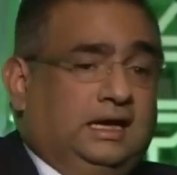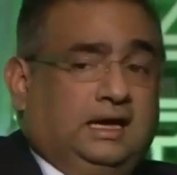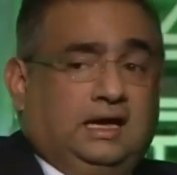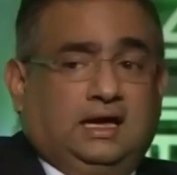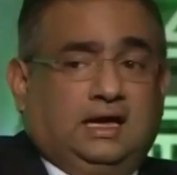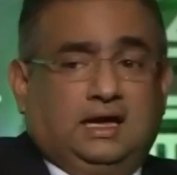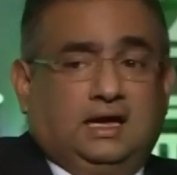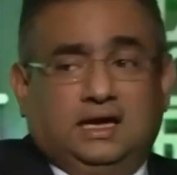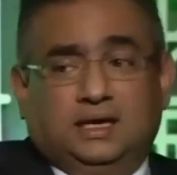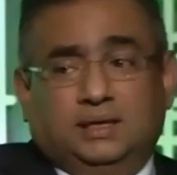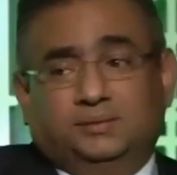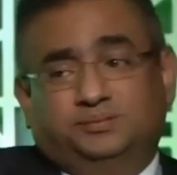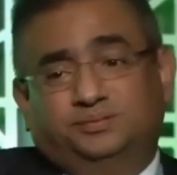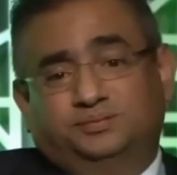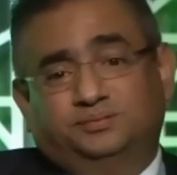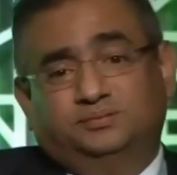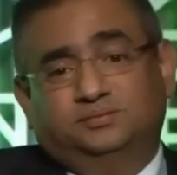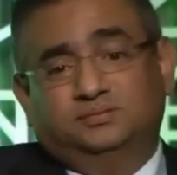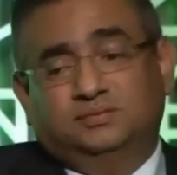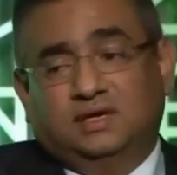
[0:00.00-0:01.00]
I
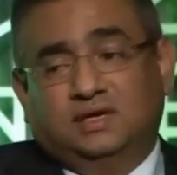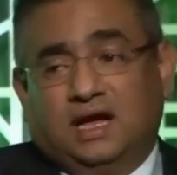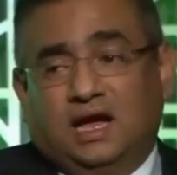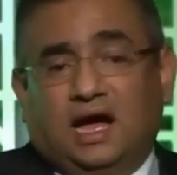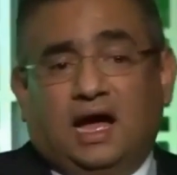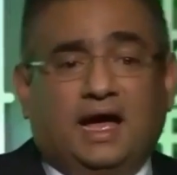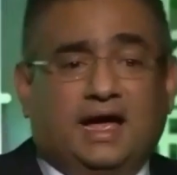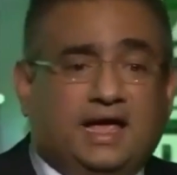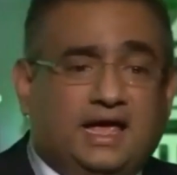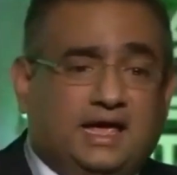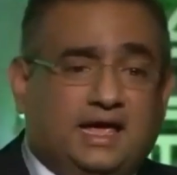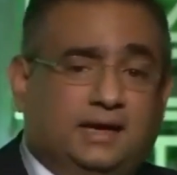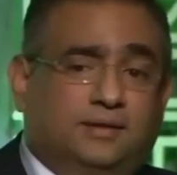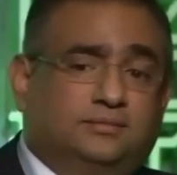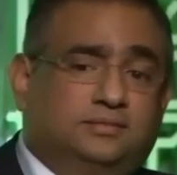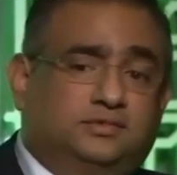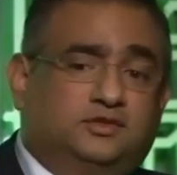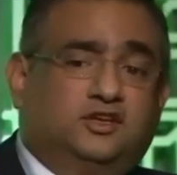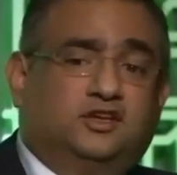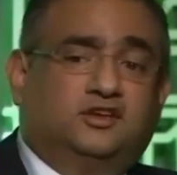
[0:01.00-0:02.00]

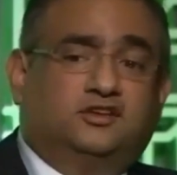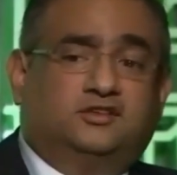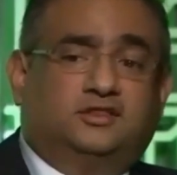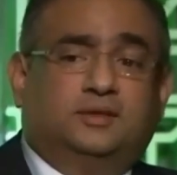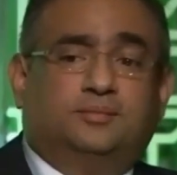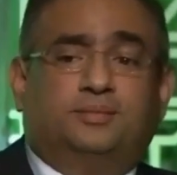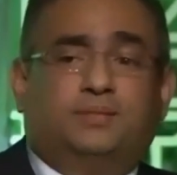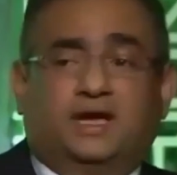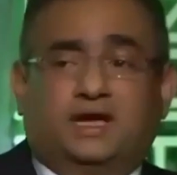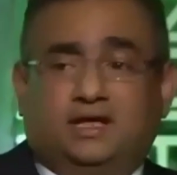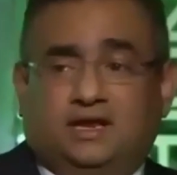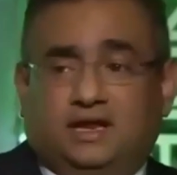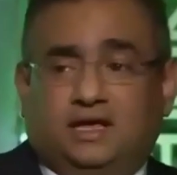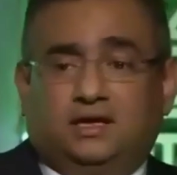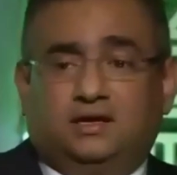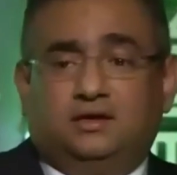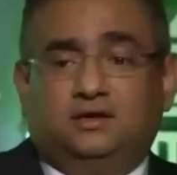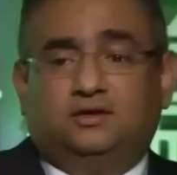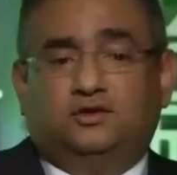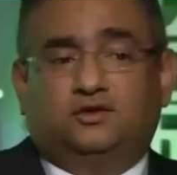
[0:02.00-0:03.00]
am just the
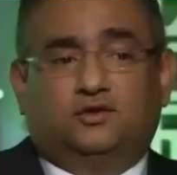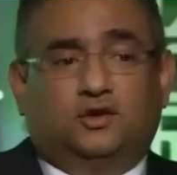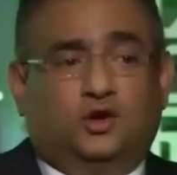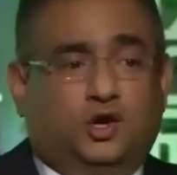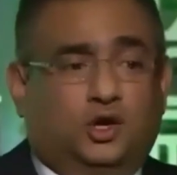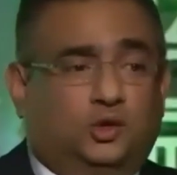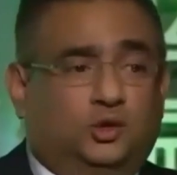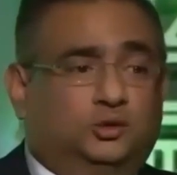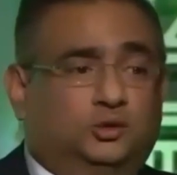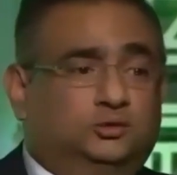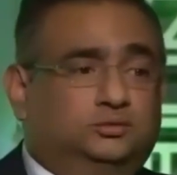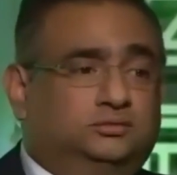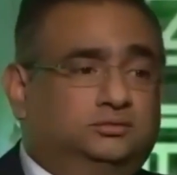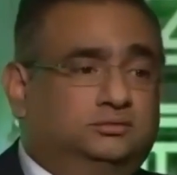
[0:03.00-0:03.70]
beginning, so